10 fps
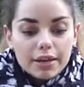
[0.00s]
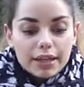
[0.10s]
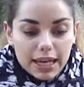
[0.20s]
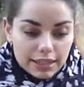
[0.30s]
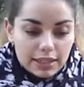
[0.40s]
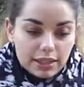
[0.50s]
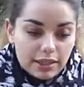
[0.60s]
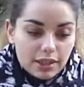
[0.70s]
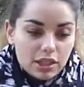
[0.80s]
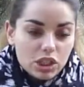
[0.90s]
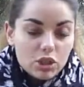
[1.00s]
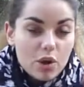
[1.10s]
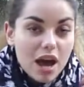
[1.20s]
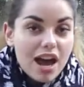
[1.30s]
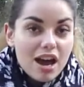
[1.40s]
Yes. So
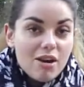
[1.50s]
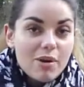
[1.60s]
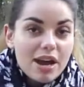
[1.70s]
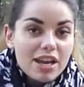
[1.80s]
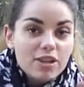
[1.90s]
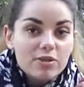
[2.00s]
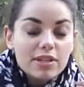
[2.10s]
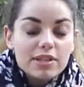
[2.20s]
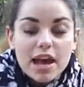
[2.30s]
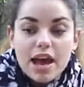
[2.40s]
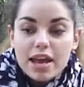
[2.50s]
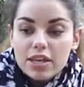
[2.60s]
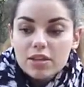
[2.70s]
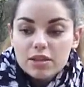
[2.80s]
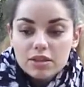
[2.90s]
how I use it? I
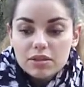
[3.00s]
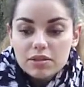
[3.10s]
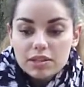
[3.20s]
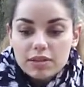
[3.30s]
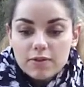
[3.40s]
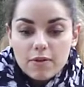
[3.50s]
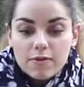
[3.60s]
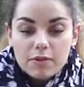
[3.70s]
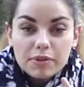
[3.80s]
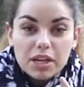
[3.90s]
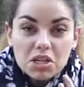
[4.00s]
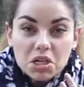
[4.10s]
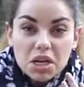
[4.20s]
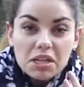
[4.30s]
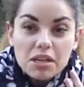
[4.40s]
used to use it for
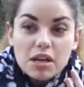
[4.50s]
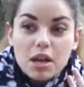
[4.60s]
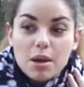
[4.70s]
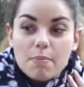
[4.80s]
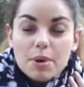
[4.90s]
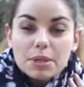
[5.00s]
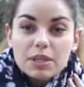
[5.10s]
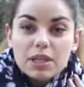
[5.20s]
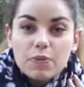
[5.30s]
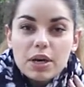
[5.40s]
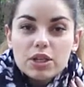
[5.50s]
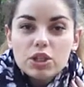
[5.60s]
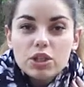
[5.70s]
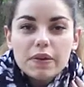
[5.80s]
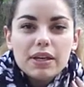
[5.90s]
foundation, but it was
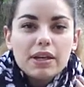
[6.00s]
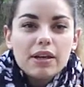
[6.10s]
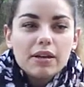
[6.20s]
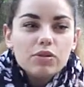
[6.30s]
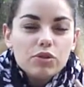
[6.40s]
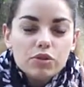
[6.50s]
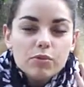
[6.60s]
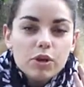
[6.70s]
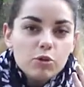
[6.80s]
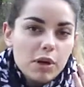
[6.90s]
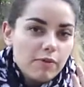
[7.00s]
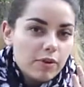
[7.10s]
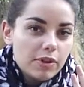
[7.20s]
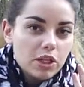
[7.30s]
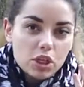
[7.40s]
sharing too much my
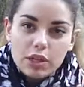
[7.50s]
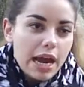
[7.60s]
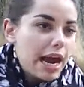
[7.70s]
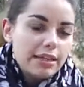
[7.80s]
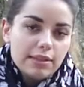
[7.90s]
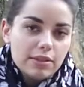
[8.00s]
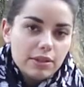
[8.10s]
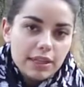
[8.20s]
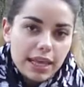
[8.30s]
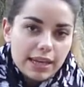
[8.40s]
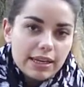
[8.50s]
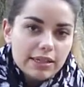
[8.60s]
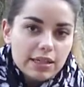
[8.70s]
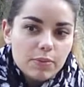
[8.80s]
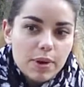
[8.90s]
foundation. I didn't like it
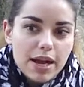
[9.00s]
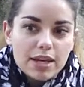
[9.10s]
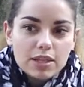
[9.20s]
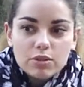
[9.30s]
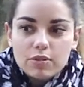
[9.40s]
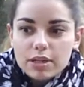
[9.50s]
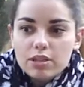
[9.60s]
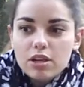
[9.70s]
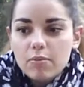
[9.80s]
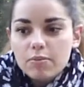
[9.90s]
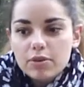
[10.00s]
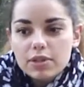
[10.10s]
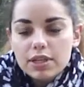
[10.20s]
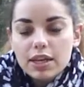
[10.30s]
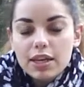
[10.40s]
this way, so I stopped
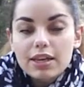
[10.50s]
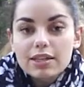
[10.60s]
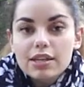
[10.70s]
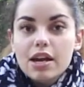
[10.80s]
using it.